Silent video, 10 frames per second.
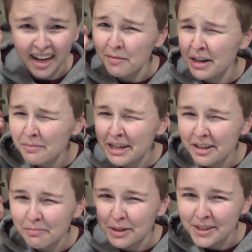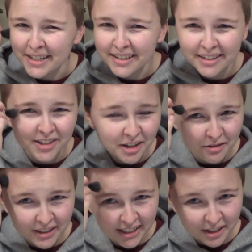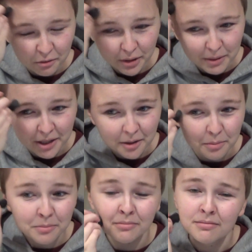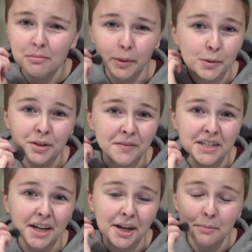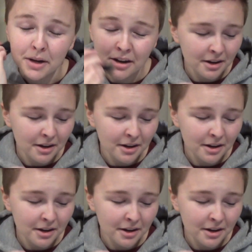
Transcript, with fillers: I'm not a makeup person, generally, I don't wear makeup most of the time,